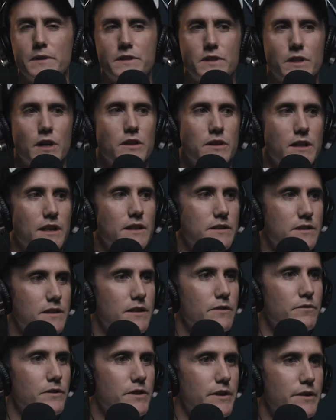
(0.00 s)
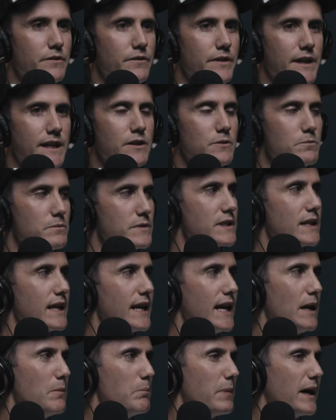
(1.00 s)
So the venom's
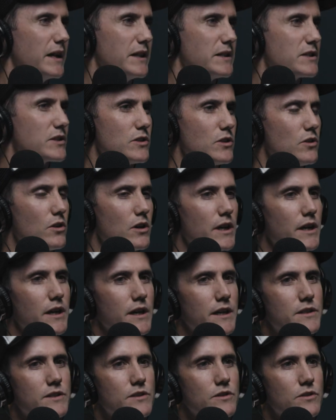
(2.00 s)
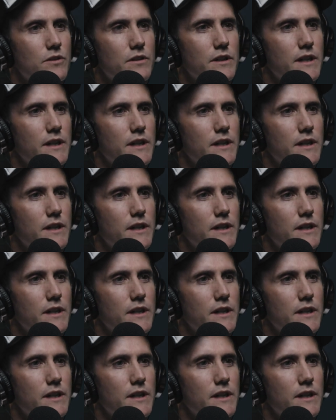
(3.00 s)
there, but it's not, I